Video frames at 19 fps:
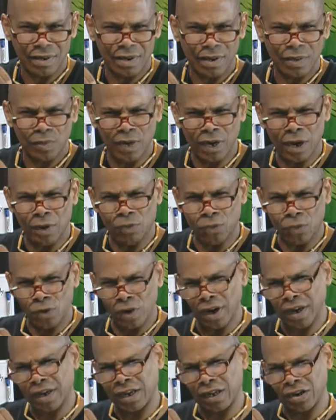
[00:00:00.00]
But I'm
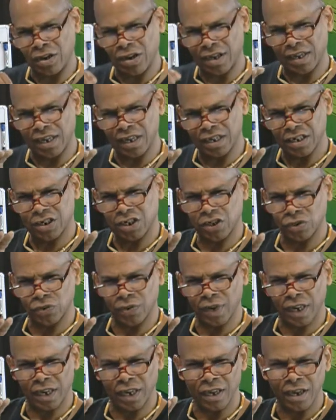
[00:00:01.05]
working on
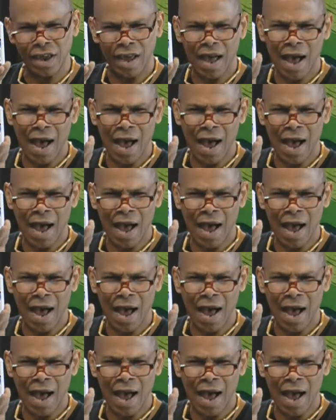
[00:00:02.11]
issuing